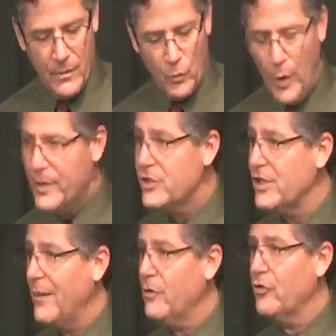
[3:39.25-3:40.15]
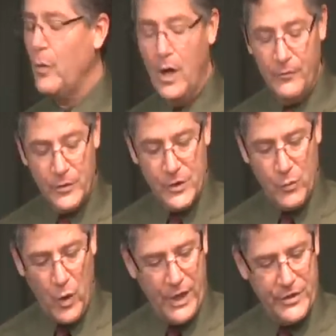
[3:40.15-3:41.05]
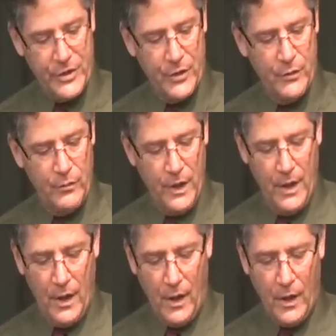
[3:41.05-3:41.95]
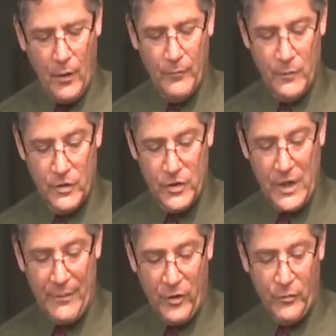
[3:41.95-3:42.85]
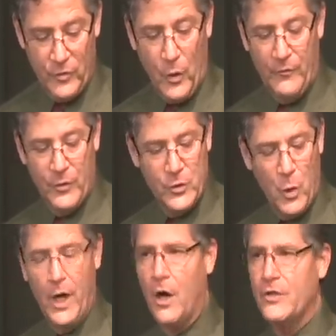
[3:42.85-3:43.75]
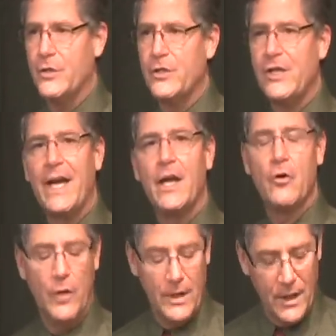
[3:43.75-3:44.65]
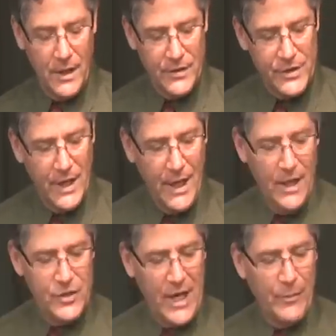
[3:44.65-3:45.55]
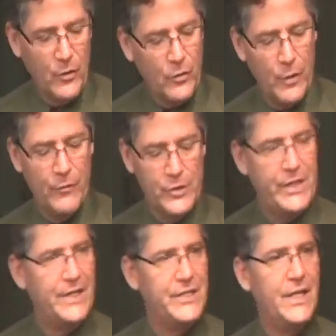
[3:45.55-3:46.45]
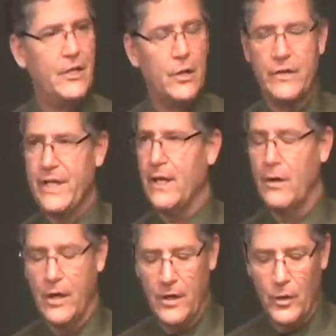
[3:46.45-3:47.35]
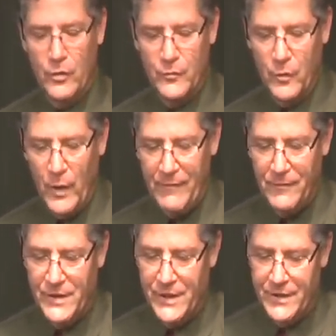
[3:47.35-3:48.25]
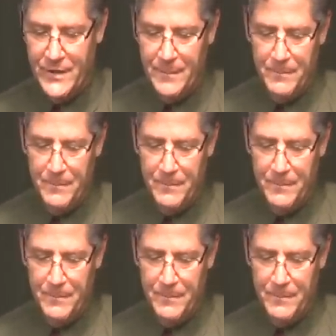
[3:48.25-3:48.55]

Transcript: Romans chapter 12 verses 1 and 2 uh, or chapter 12 verse 1 and also 2 Corinthians chapter 3 verse 18. You can take a look at those for references.